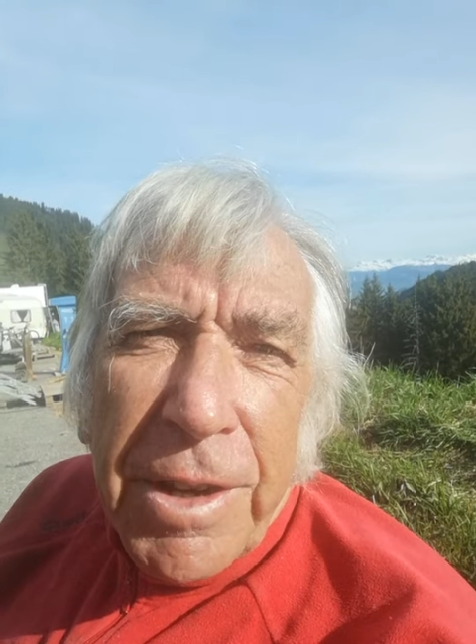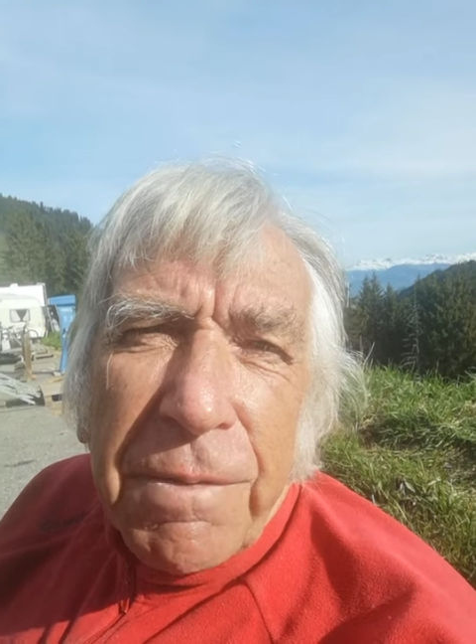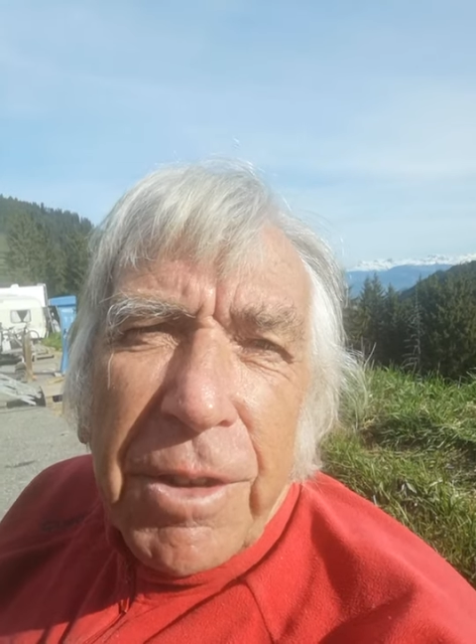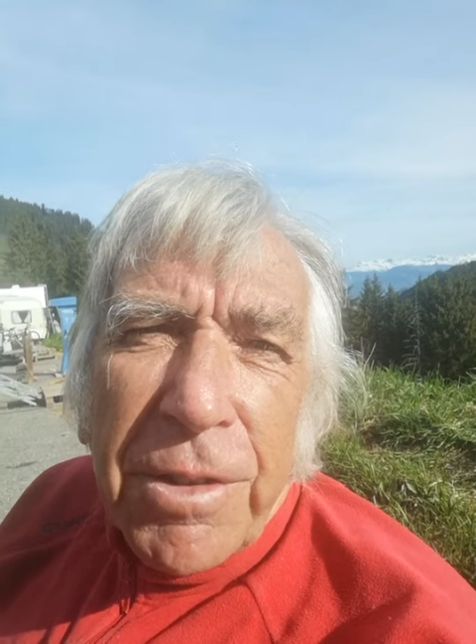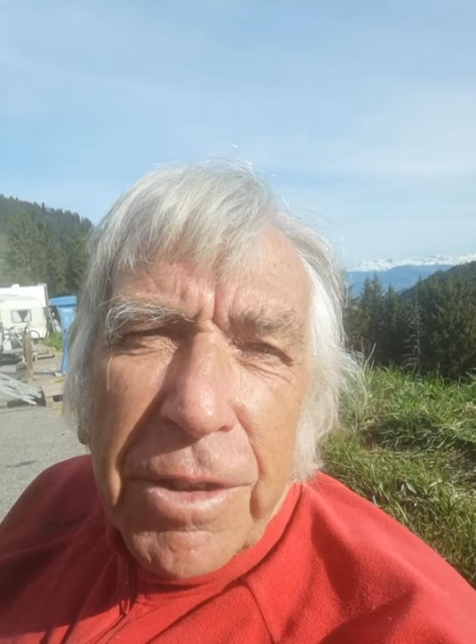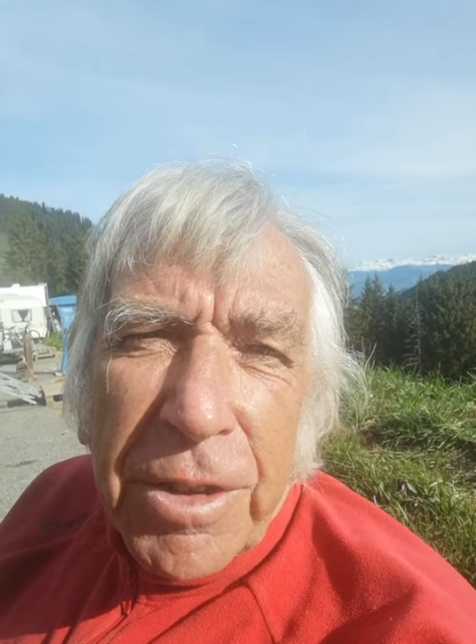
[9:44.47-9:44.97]

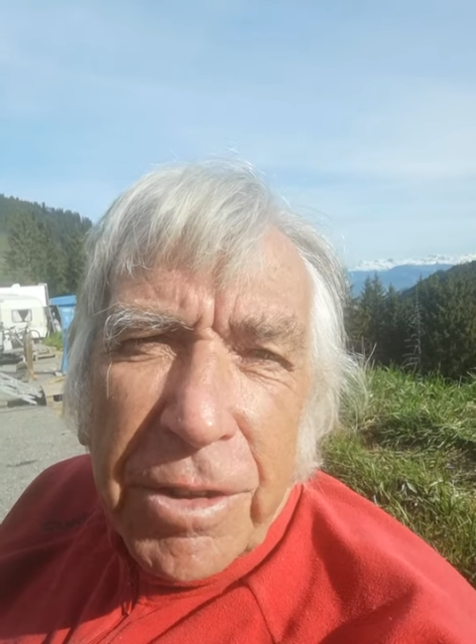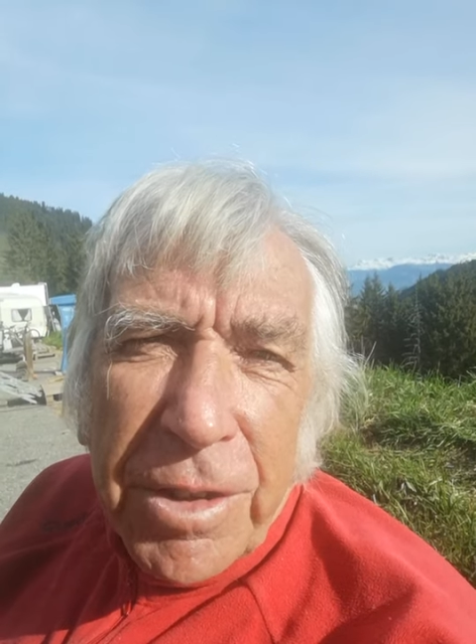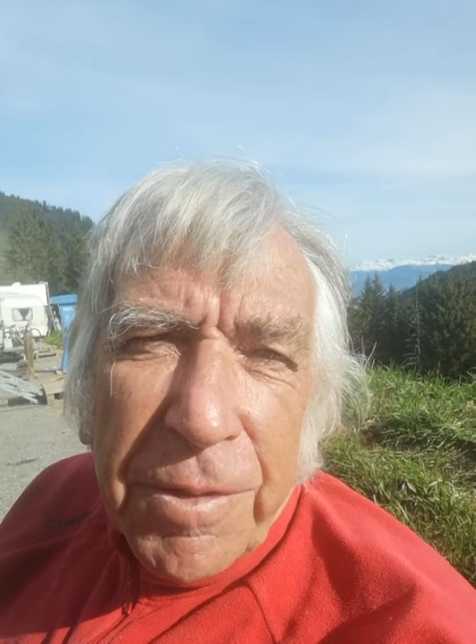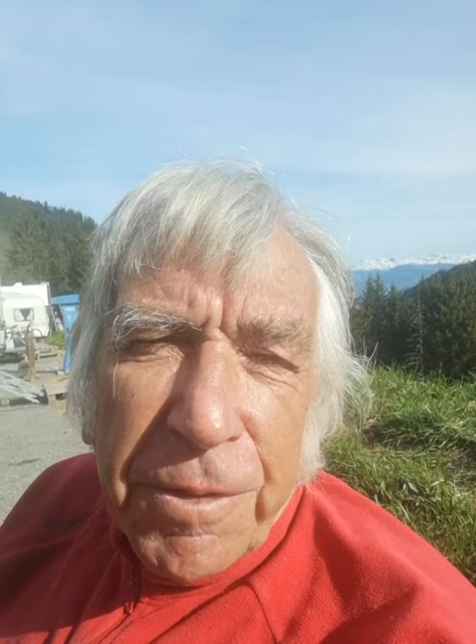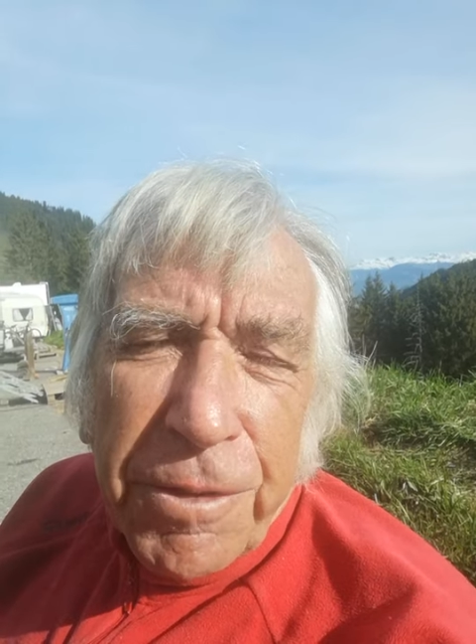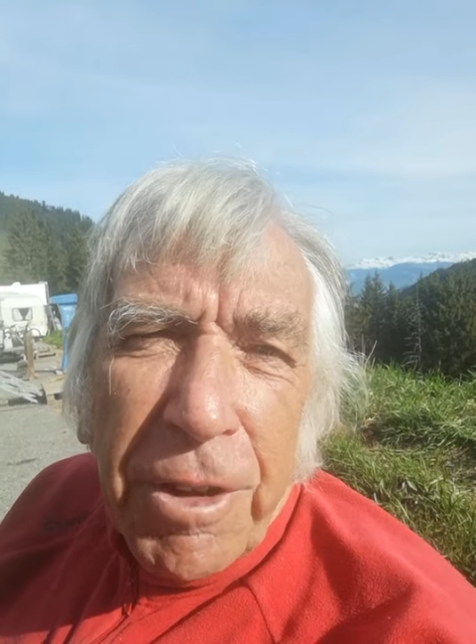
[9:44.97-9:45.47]
every
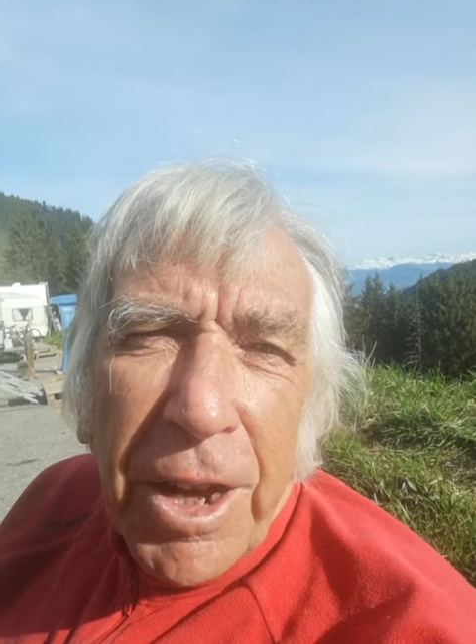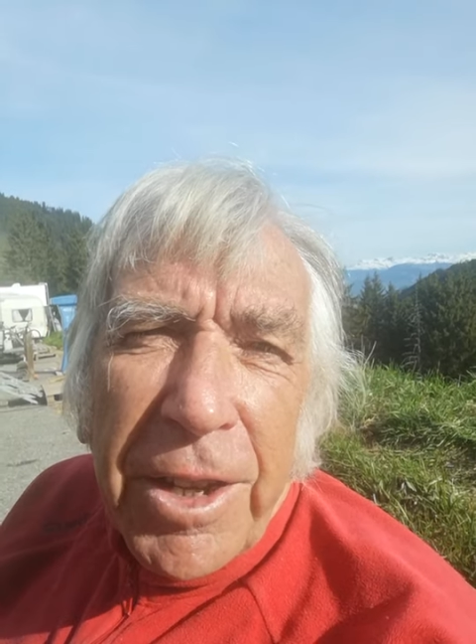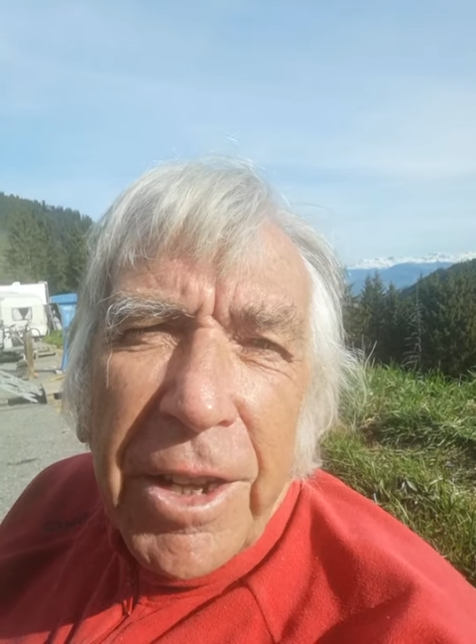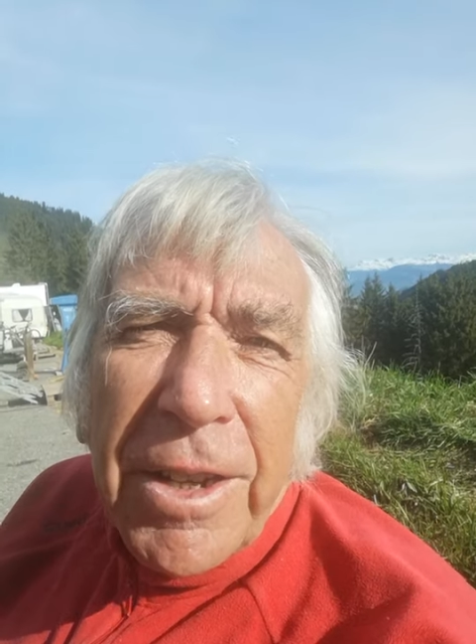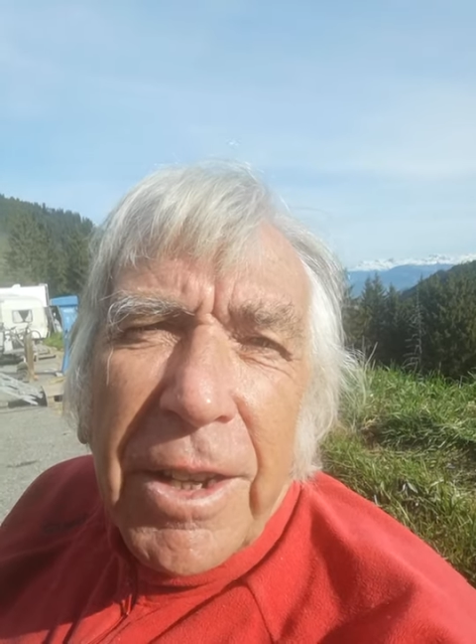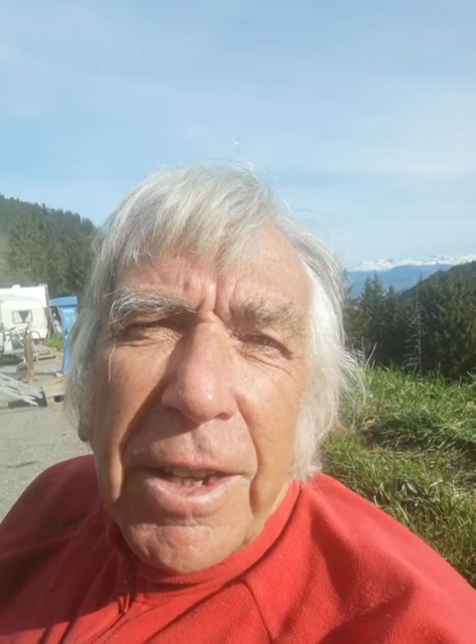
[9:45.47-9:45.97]
Thursday and
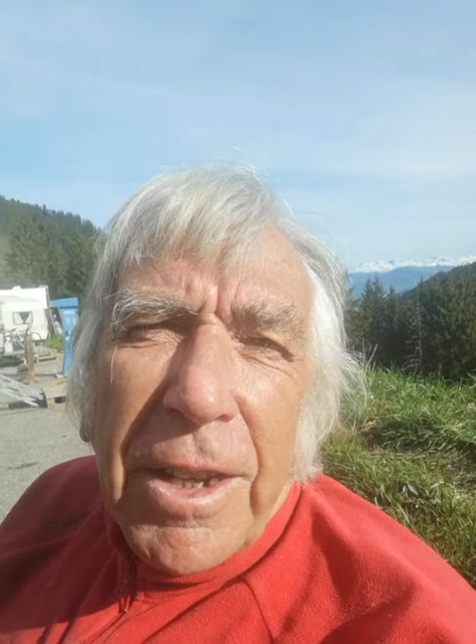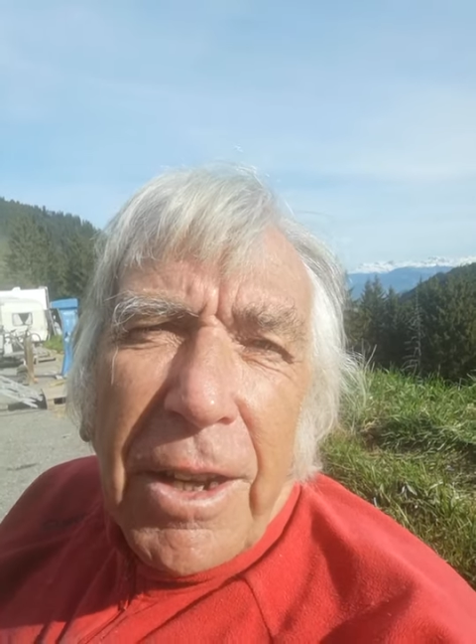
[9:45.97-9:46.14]
Friday,